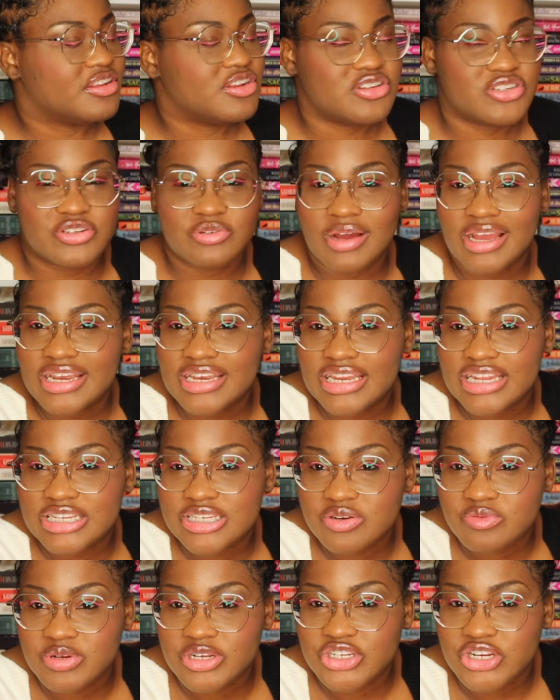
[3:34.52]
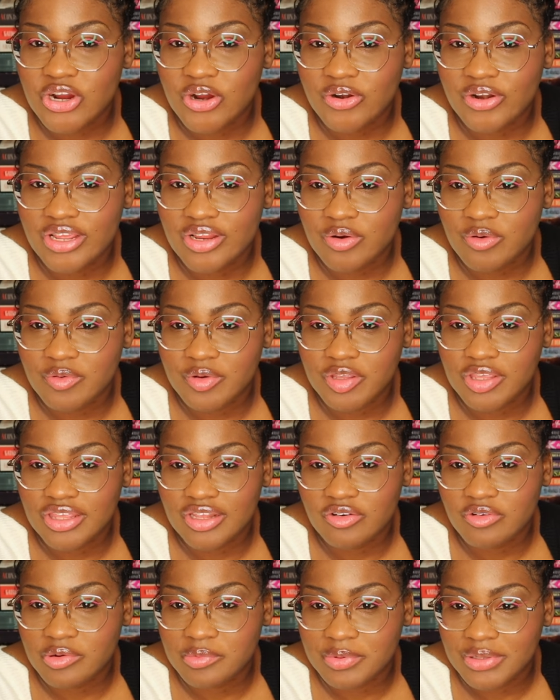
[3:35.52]
do I need to return it or
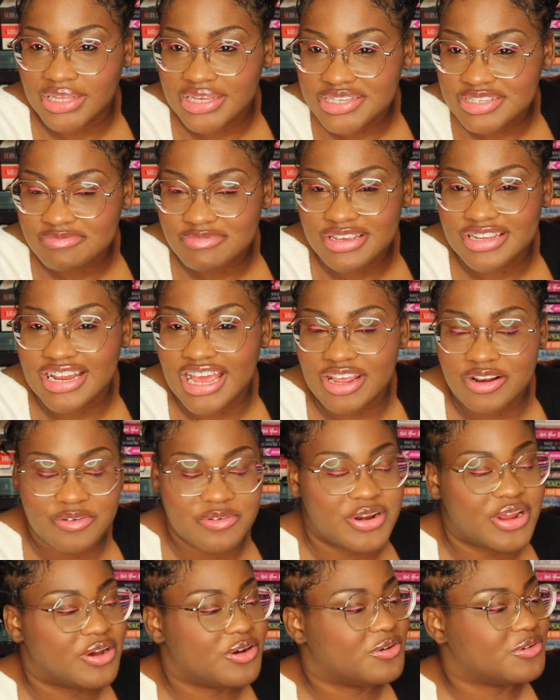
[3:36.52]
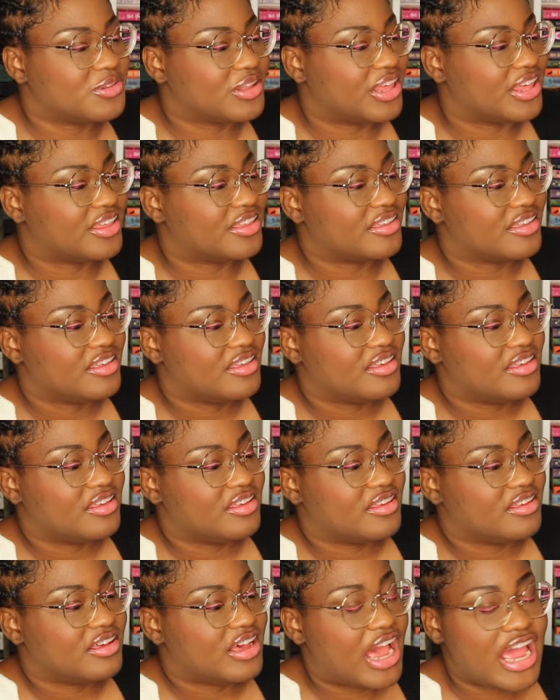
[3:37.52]
get a replacement? I don't know. Like,
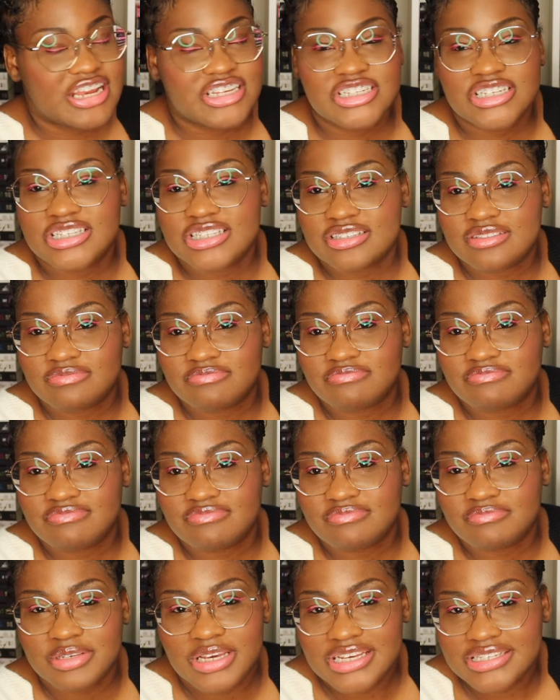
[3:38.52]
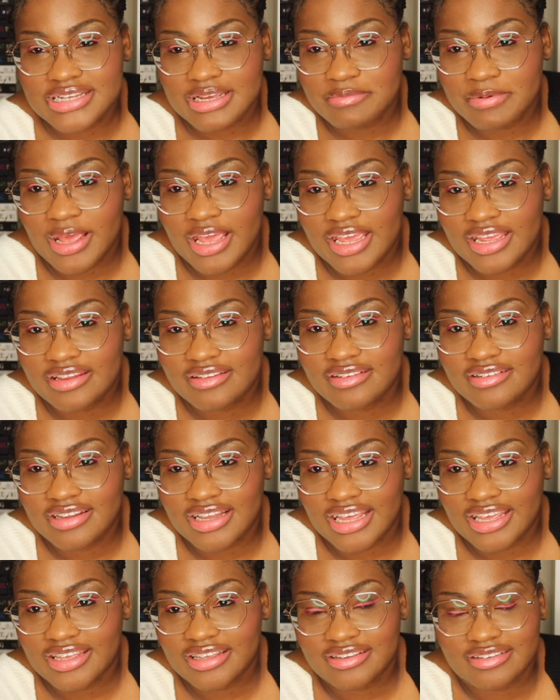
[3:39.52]
I just, because I paid,
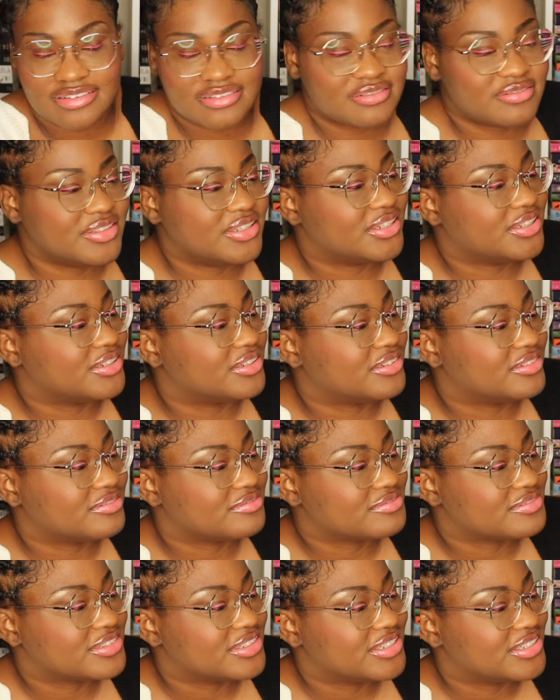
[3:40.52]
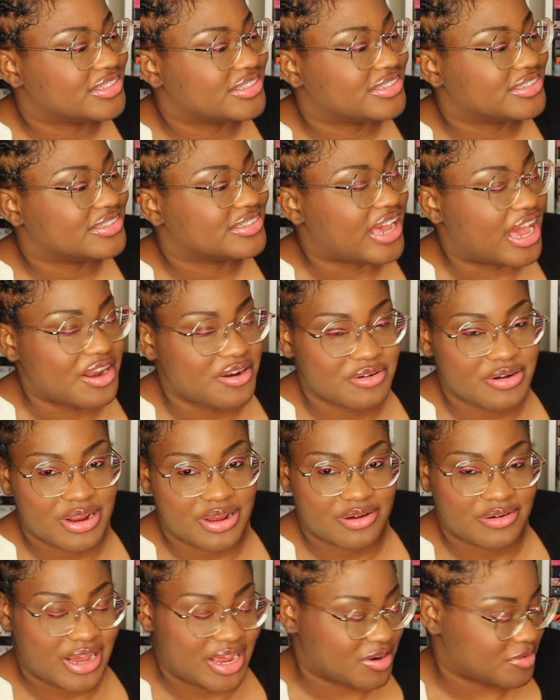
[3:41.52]
like, I don't
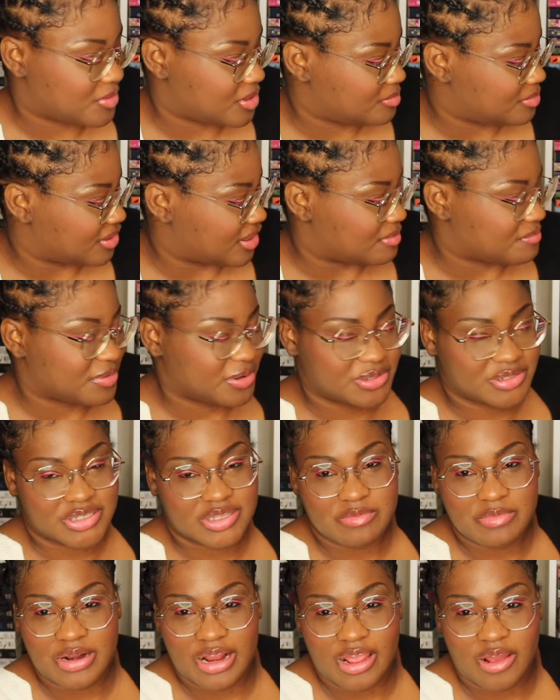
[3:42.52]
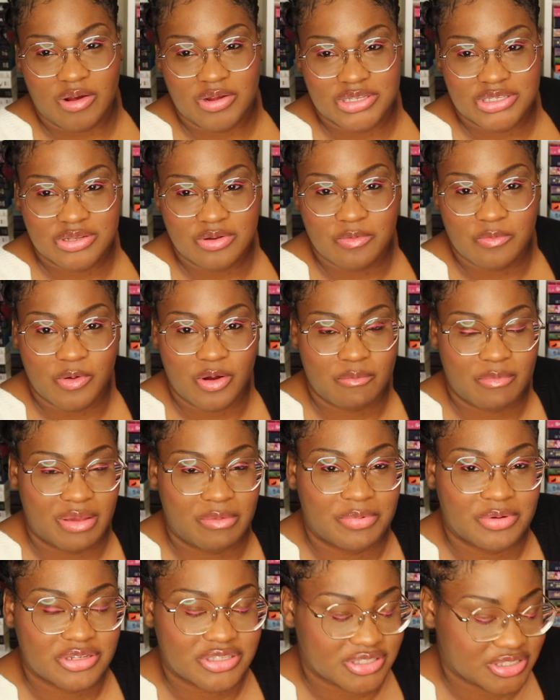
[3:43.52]
know. I don't want to be that person, but I also want
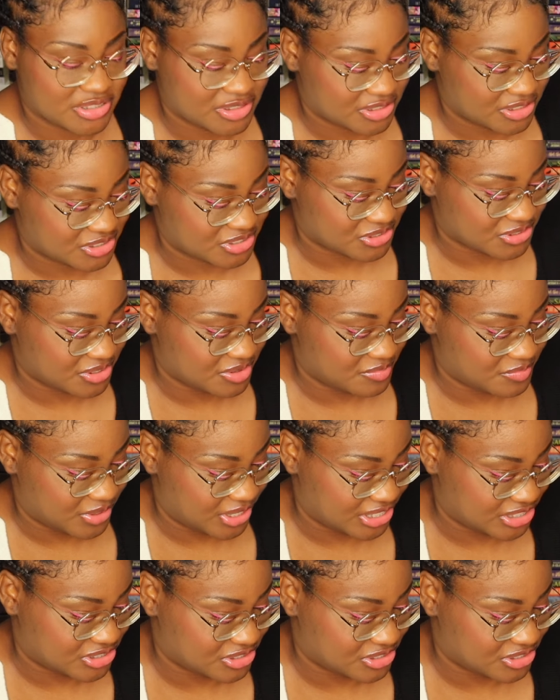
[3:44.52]
my books to look a certain way